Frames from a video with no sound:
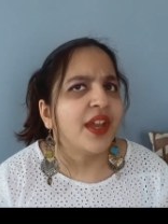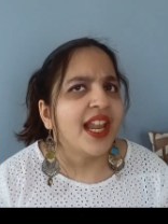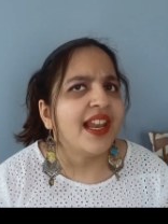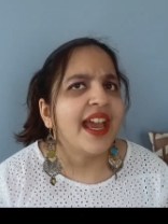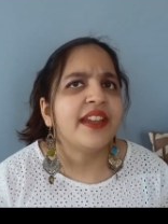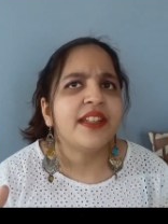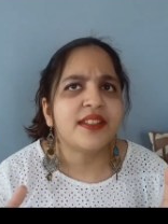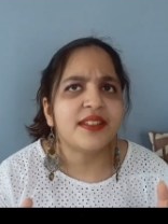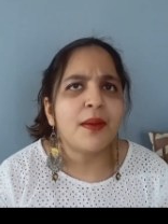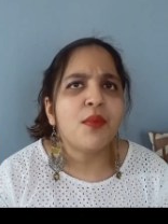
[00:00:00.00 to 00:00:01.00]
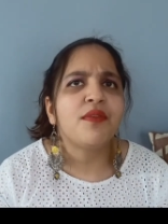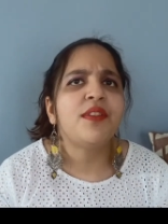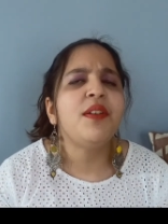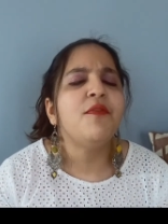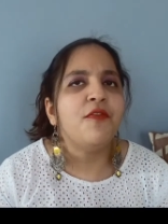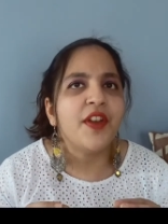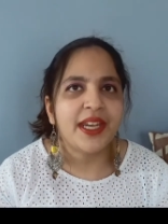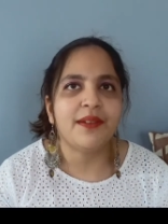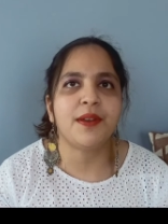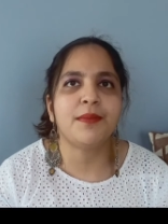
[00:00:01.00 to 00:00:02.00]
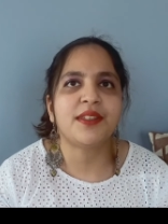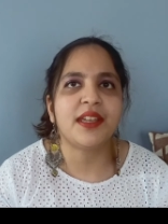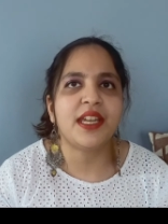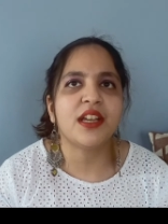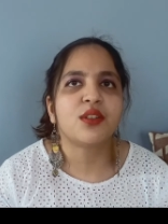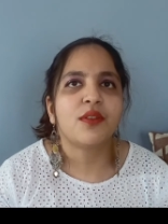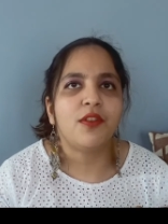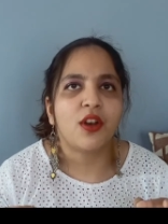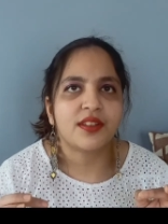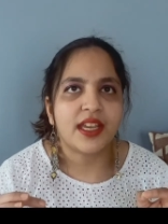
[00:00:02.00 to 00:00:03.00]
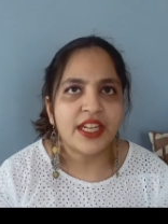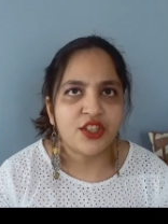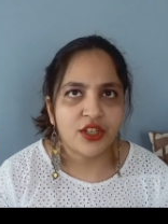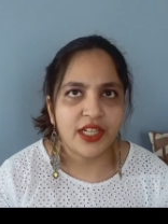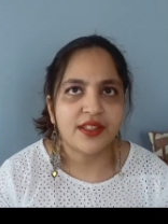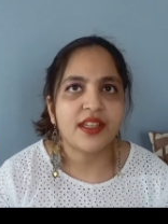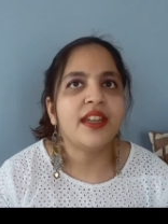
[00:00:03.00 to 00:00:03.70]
well and in some of the very famous areas of Los Angeles,